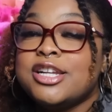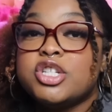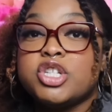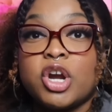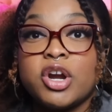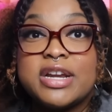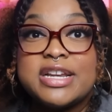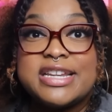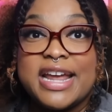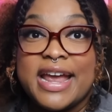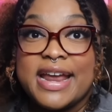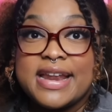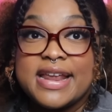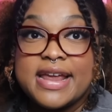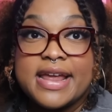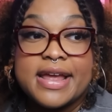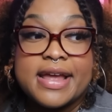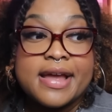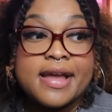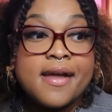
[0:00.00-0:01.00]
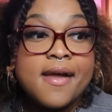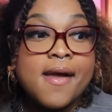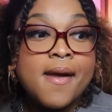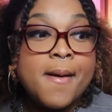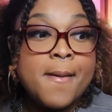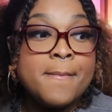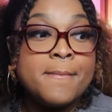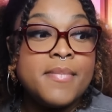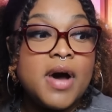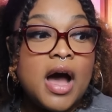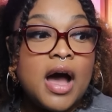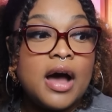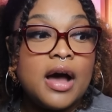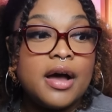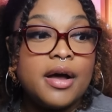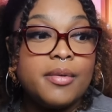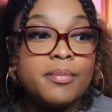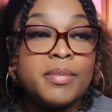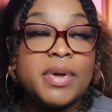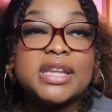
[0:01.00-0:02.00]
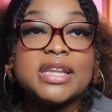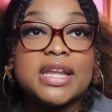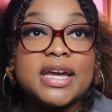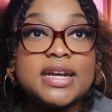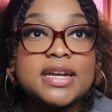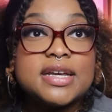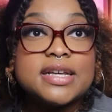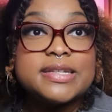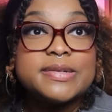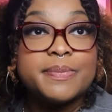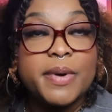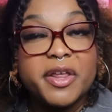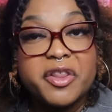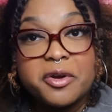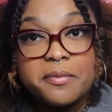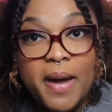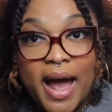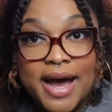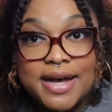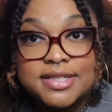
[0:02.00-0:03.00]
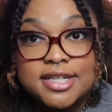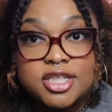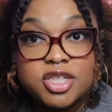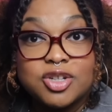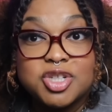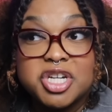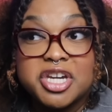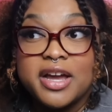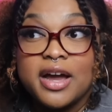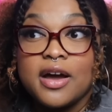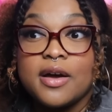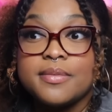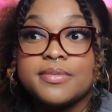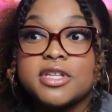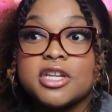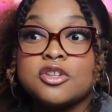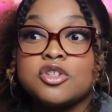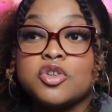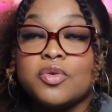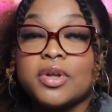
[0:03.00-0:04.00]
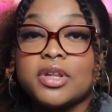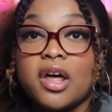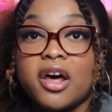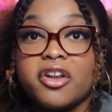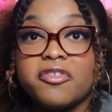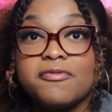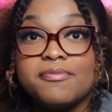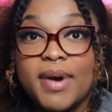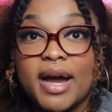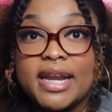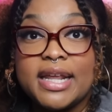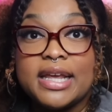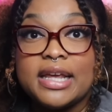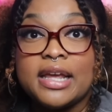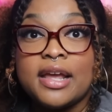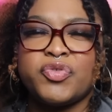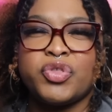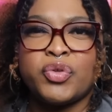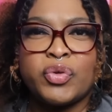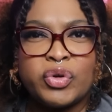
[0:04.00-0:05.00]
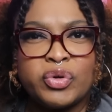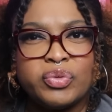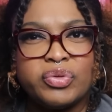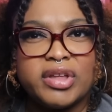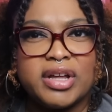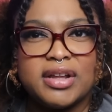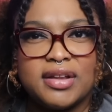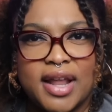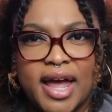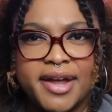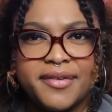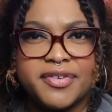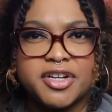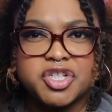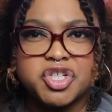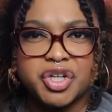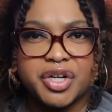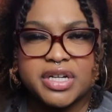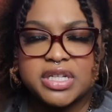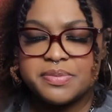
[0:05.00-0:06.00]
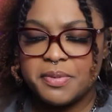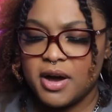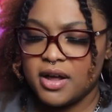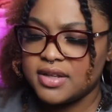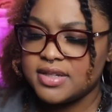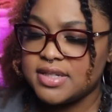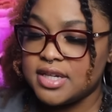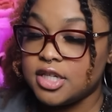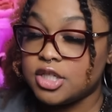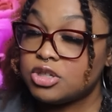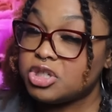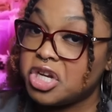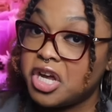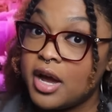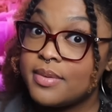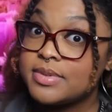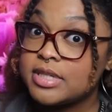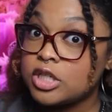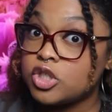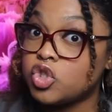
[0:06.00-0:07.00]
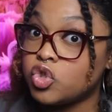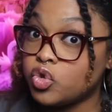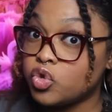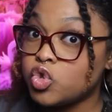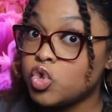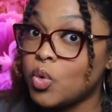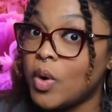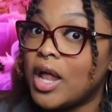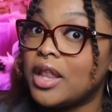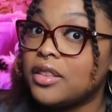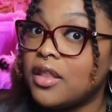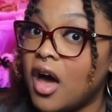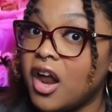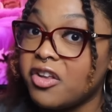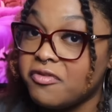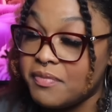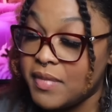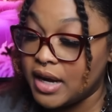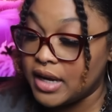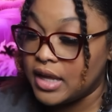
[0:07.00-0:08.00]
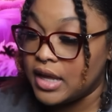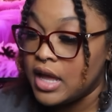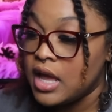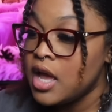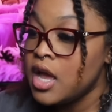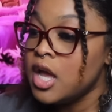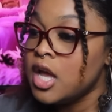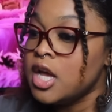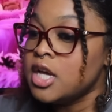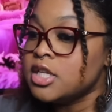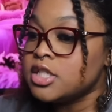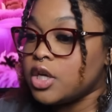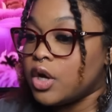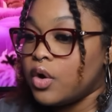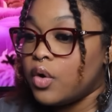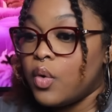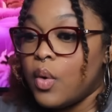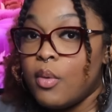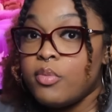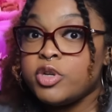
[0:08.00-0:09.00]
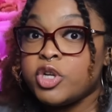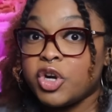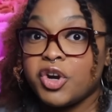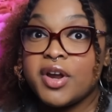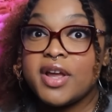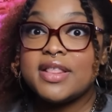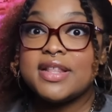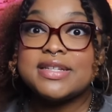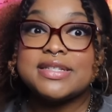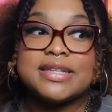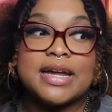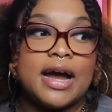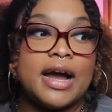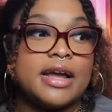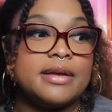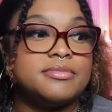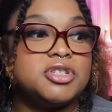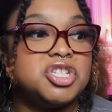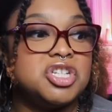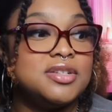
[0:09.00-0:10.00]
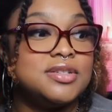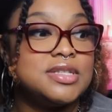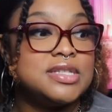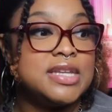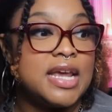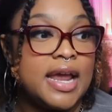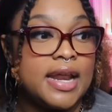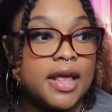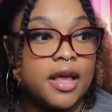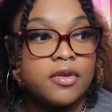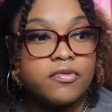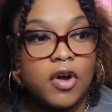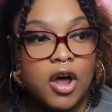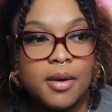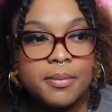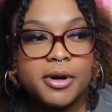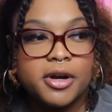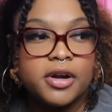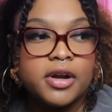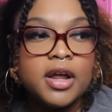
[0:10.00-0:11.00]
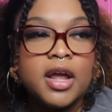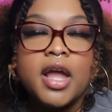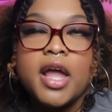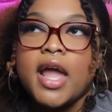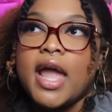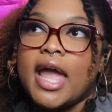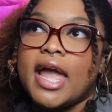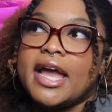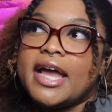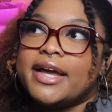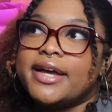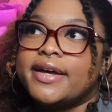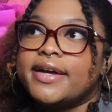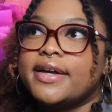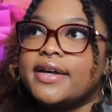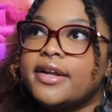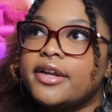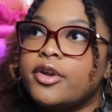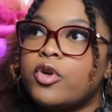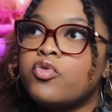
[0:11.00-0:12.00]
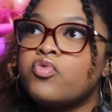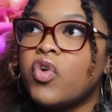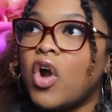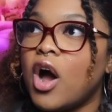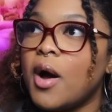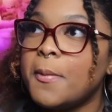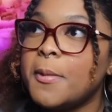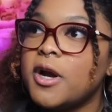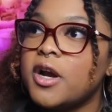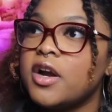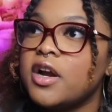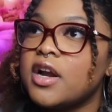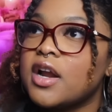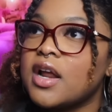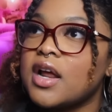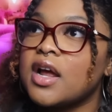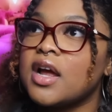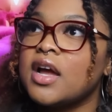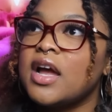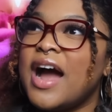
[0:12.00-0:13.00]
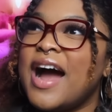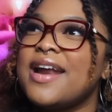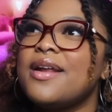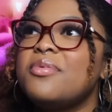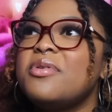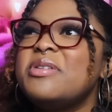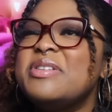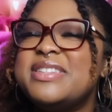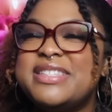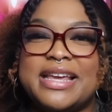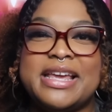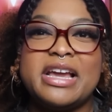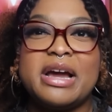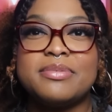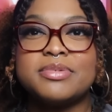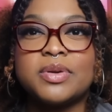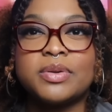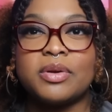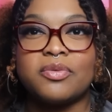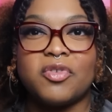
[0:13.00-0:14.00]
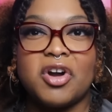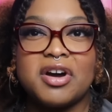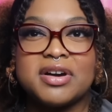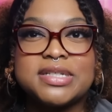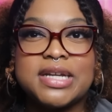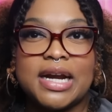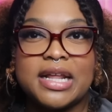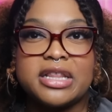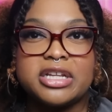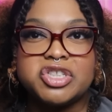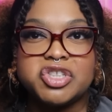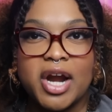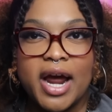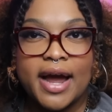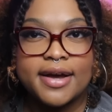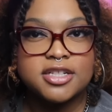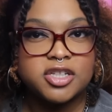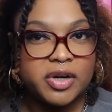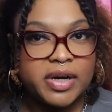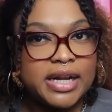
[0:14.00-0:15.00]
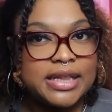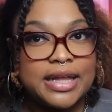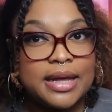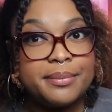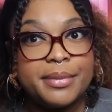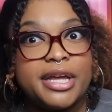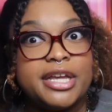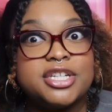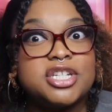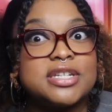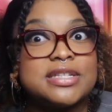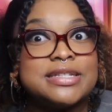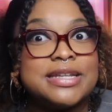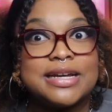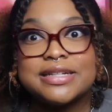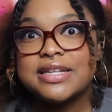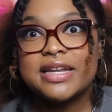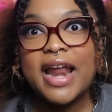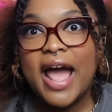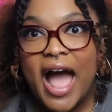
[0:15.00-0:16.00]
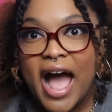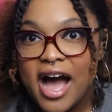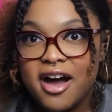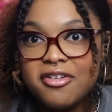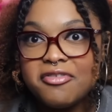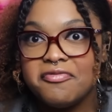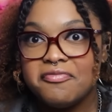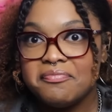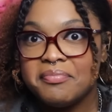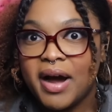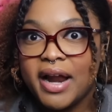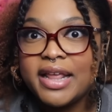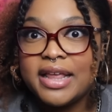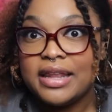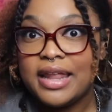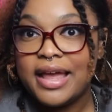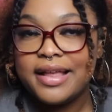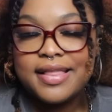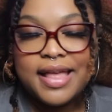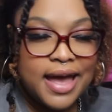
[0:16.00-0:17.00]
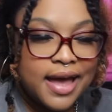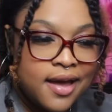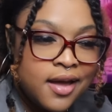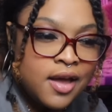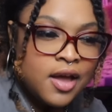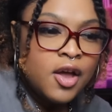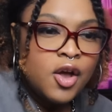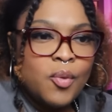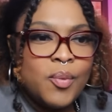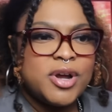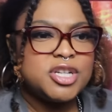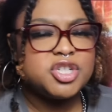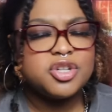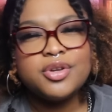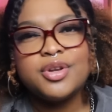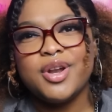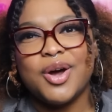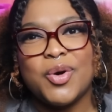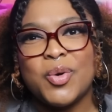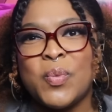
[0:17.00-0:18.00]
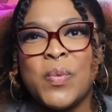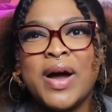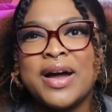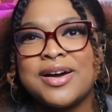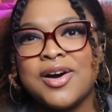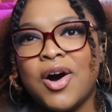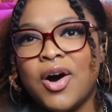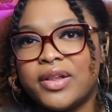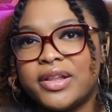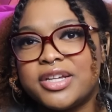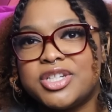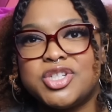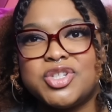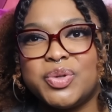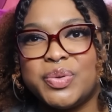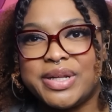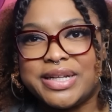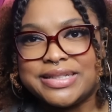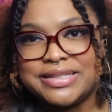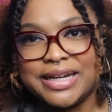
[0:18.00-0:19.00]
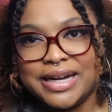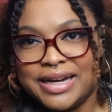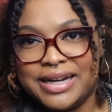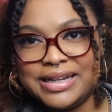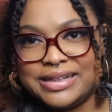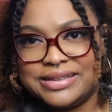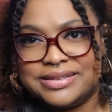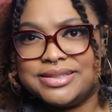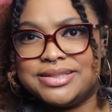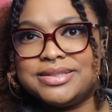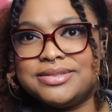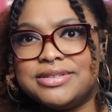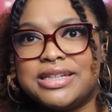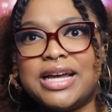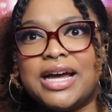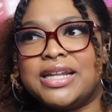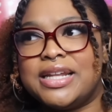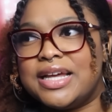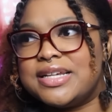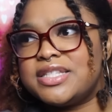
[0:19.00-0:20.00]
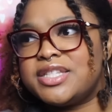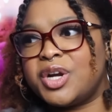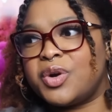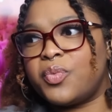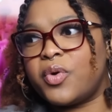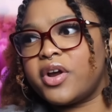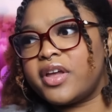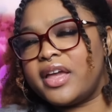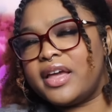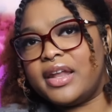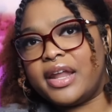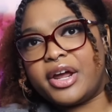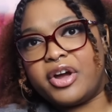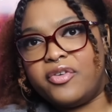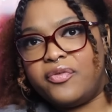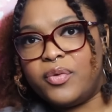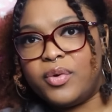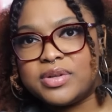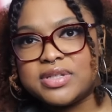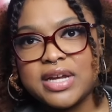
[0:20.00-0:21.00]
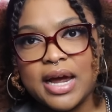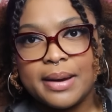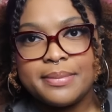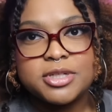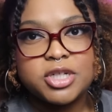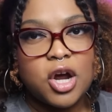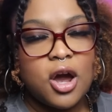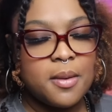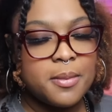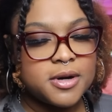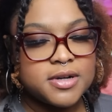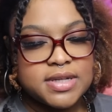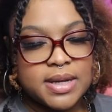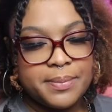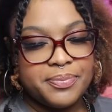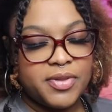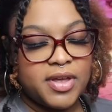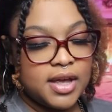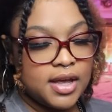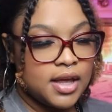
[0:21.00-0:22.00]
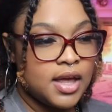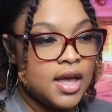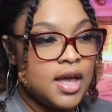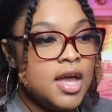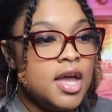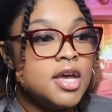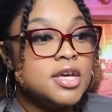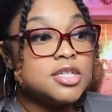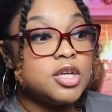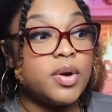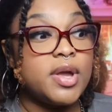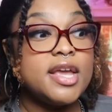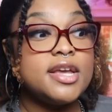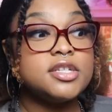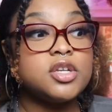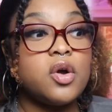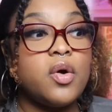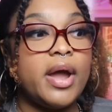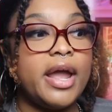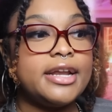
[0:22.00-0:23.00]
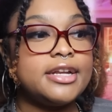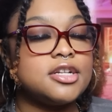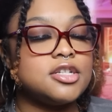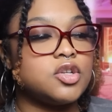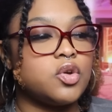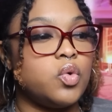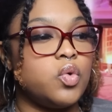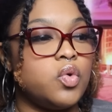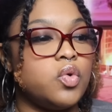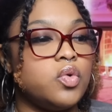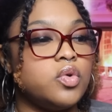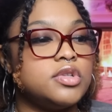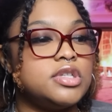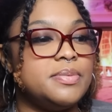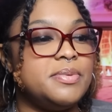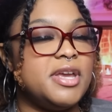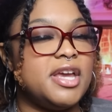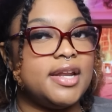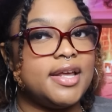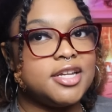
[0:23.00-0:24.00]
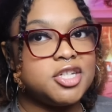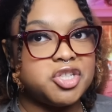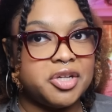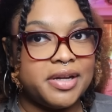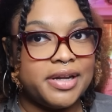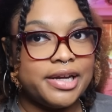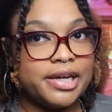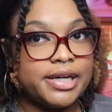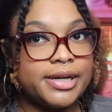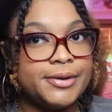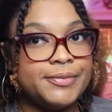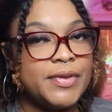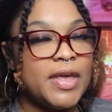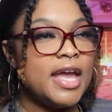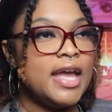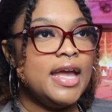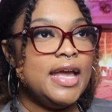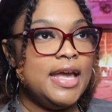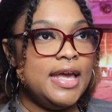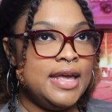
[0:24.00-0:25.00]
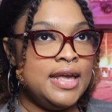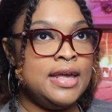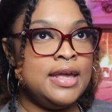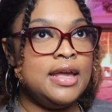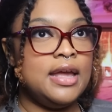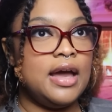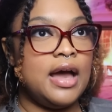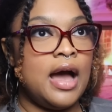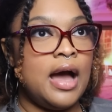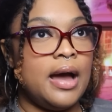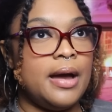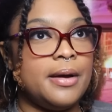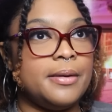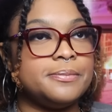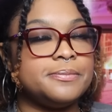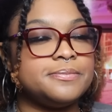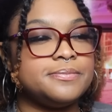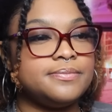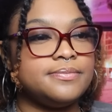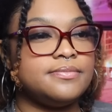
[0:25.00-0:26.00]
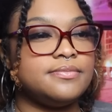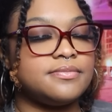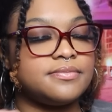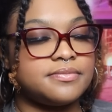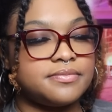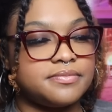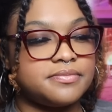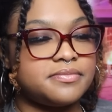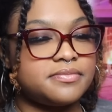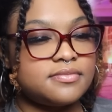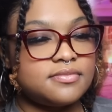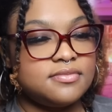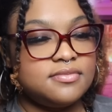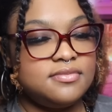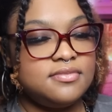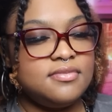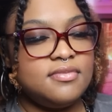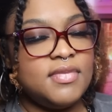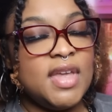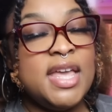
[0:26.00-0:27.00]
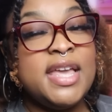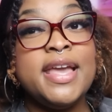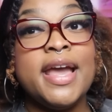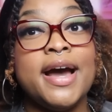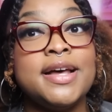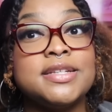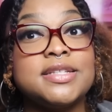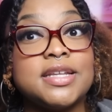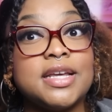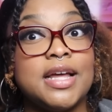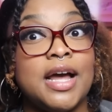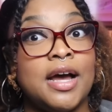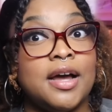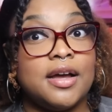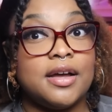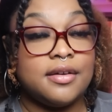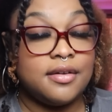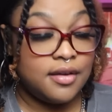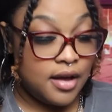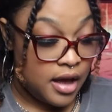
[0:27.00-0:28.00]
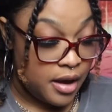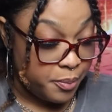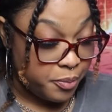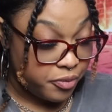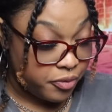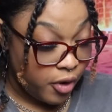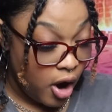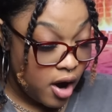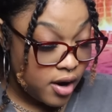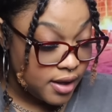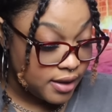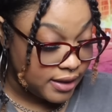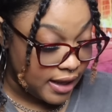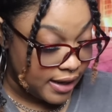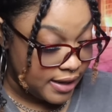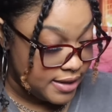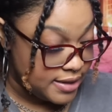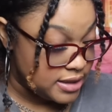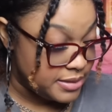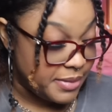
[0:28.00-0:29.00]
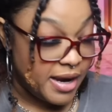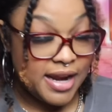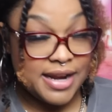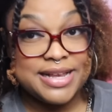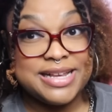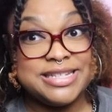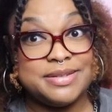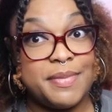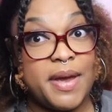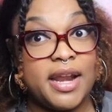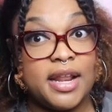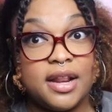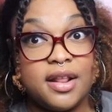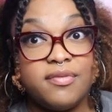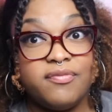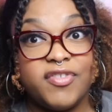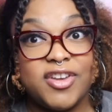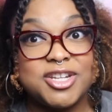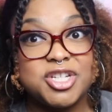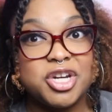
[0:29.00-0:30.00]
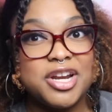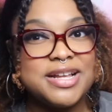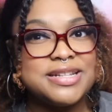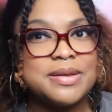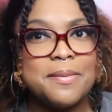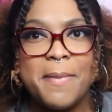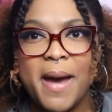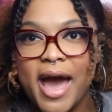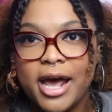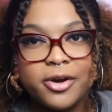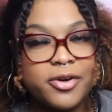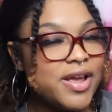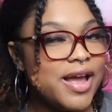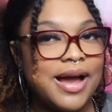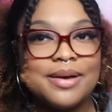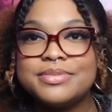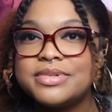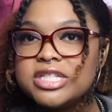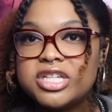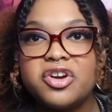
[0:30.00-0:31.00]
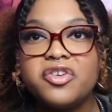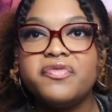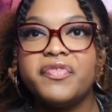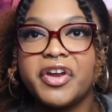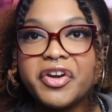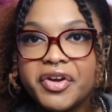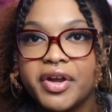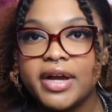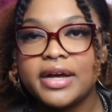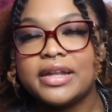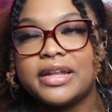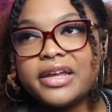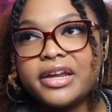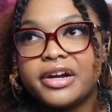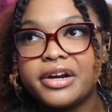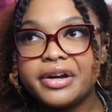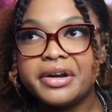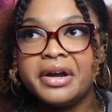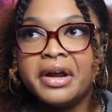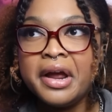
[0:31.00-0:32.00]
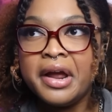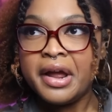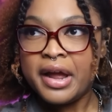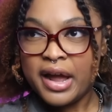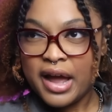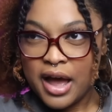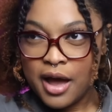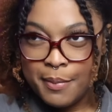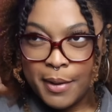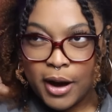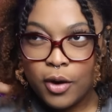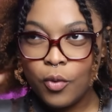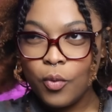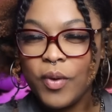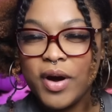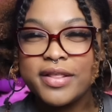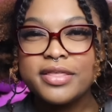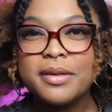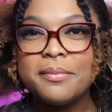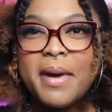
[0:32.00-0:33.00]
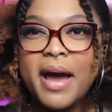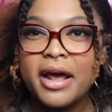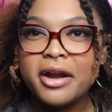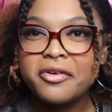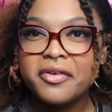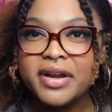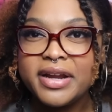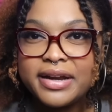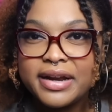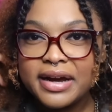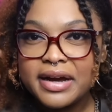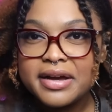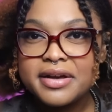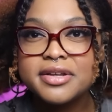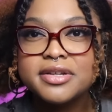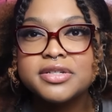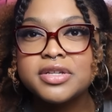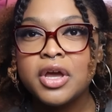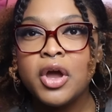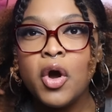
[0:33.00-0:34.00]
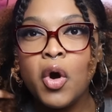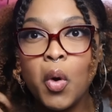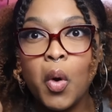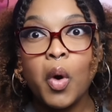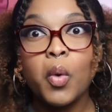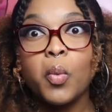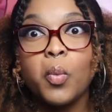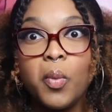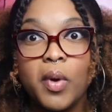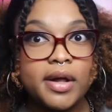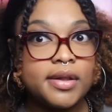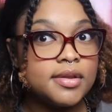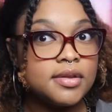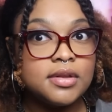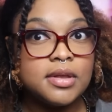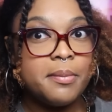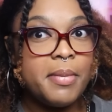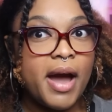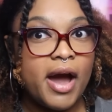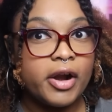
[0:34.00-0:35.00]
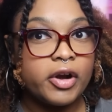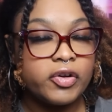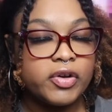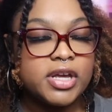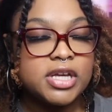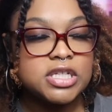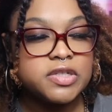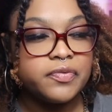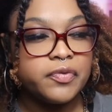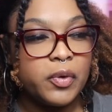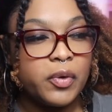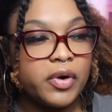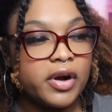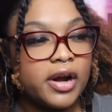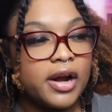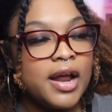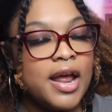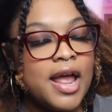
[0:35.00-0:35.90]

start dating. Melinda's mother passes, so she comes into a lot of money through the life insurance policy. So she comes into a lot of money. So during this time, she's dating Robert. And Robert, I don't want to say he comes from the wrong side of the tracks or anything, but he just doesn't have money like that, which, you know, what college student does unless they're working like a full-time job or something. So he's going to school to be an engineer. He has a product that he's made. He's made an invention. It's a battery. I'm still very unclear about what the battery does or what the battery is for.